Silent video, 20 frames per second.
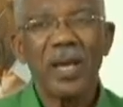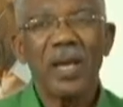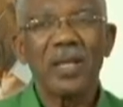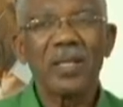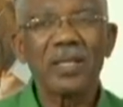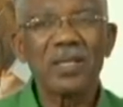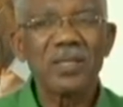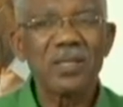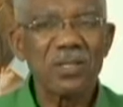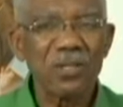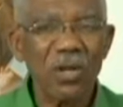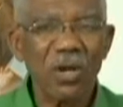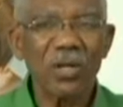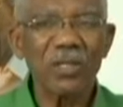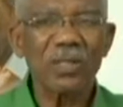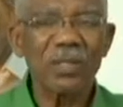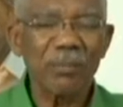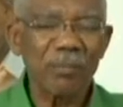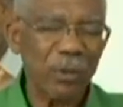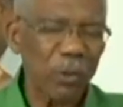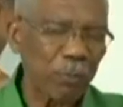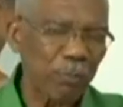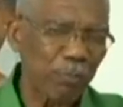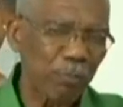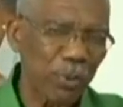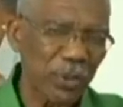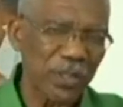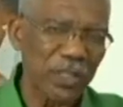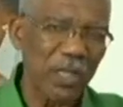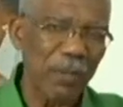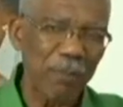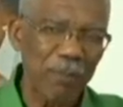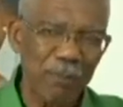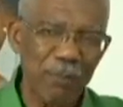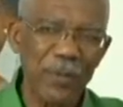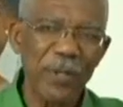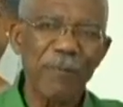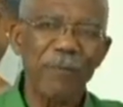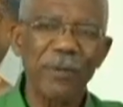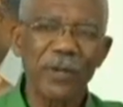It is not about putting
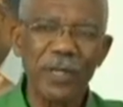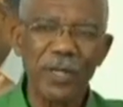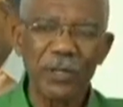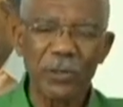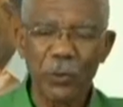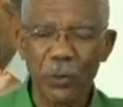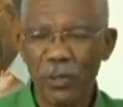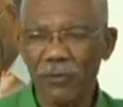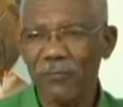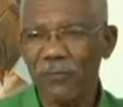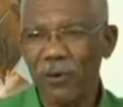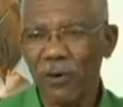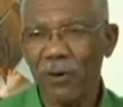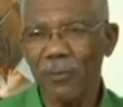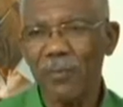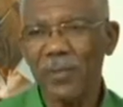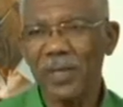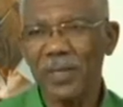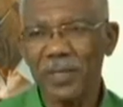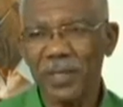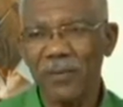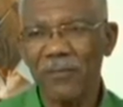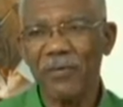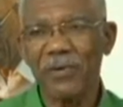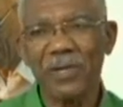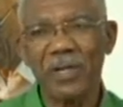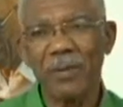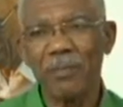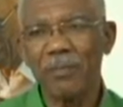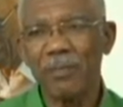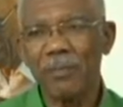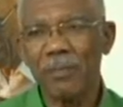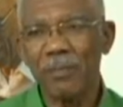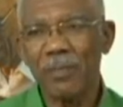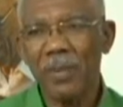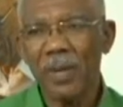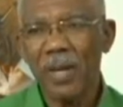people in uniform and giving them